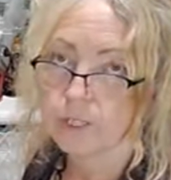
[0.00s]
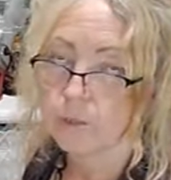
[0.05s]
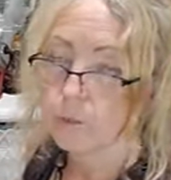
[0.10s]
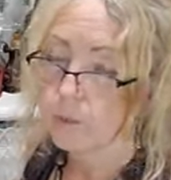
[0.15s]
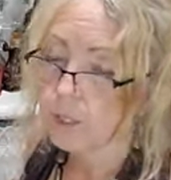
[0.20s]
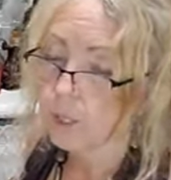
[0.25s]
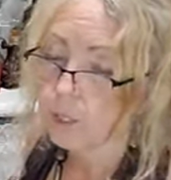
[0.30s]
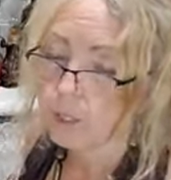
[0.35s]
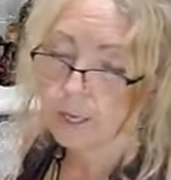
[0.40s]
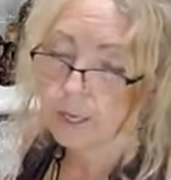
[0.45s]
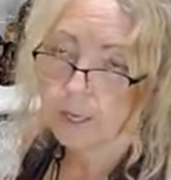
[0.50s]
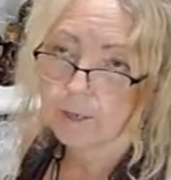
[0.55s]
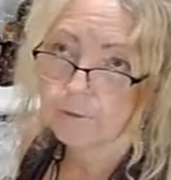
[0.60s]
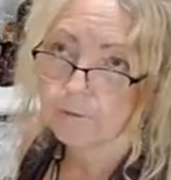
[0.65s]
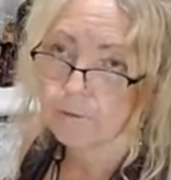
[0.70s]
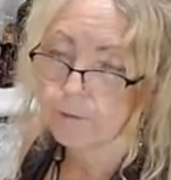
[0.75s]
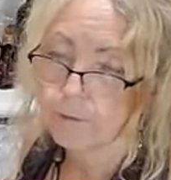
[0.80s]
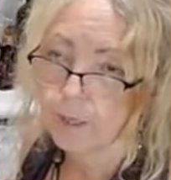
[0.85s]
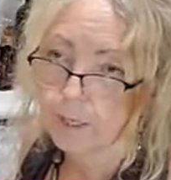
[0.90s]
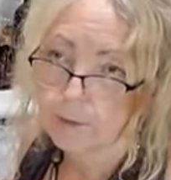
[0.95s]
And we all have,
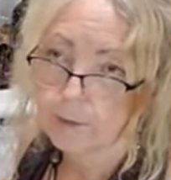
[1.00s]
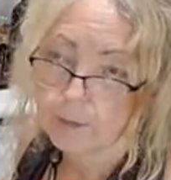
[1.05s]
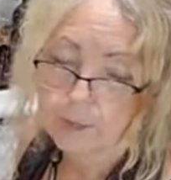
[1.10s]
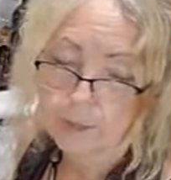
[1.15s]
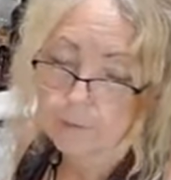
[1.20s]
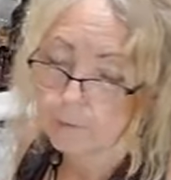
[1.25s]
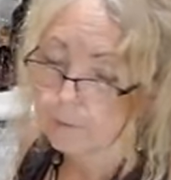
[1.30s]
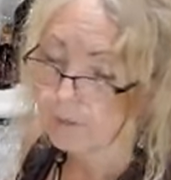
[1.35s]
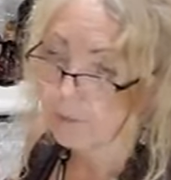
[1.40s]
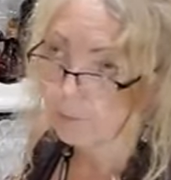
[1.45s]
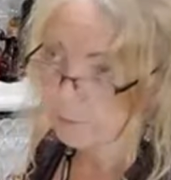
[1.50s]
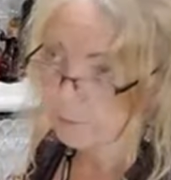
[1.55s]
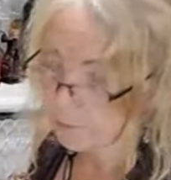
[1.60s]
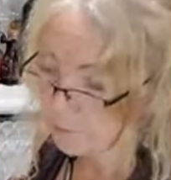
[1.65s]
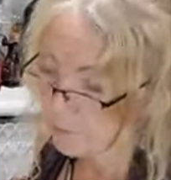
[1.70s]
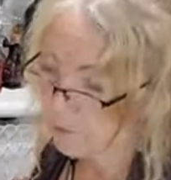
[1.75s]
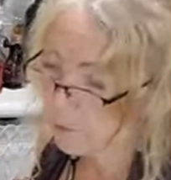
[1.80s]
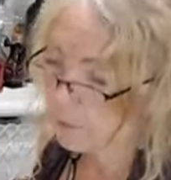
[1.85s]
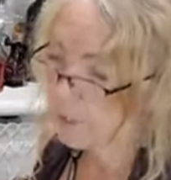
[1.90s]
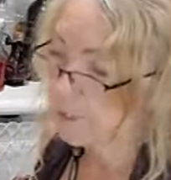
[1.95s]
I'm
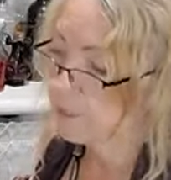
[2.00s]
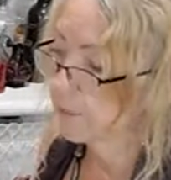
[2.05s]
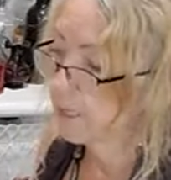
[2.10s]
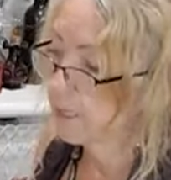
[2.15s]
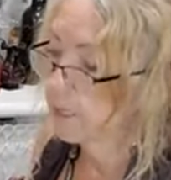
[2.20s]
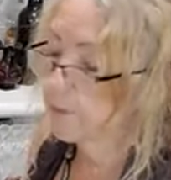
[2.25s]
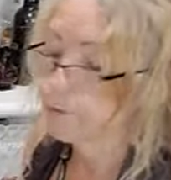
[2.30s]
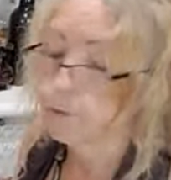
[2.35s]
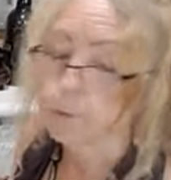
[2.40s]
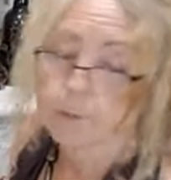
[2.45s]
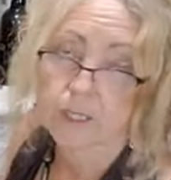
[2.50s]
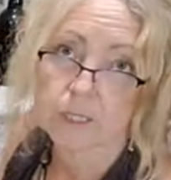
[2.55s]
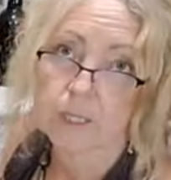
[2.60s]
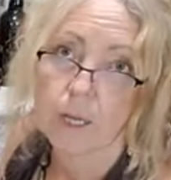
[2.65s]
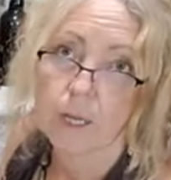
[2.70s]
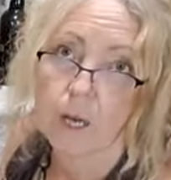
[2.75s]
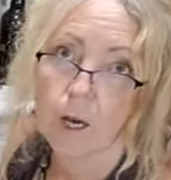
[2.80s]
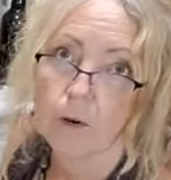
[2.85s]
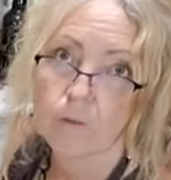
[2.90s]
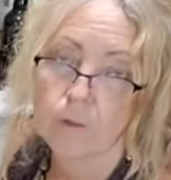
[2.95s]
sorry, speaking for
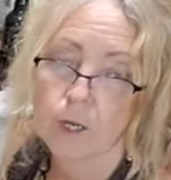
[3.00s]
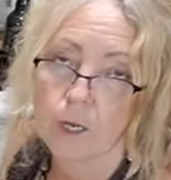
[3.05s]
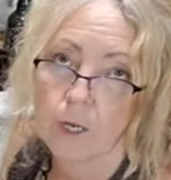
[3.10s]
myself,